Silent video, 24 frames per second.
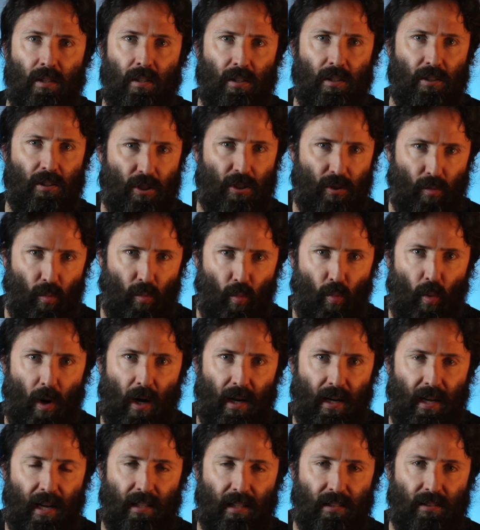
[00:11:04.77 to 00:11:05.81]
just one
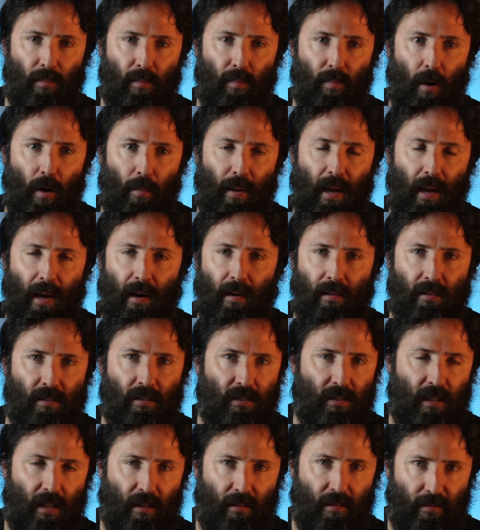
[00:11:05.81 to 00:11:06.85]
answer pop out
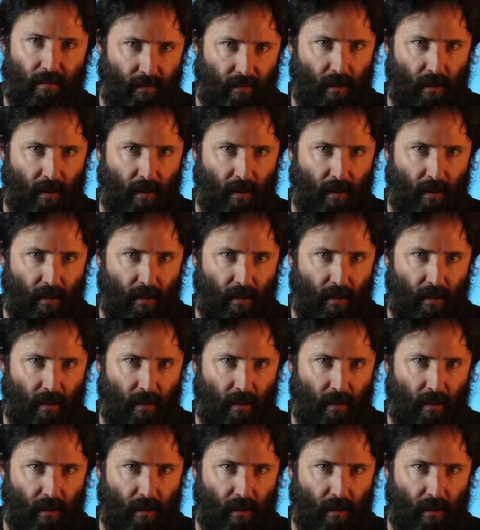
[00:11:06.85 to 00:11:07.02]
instead of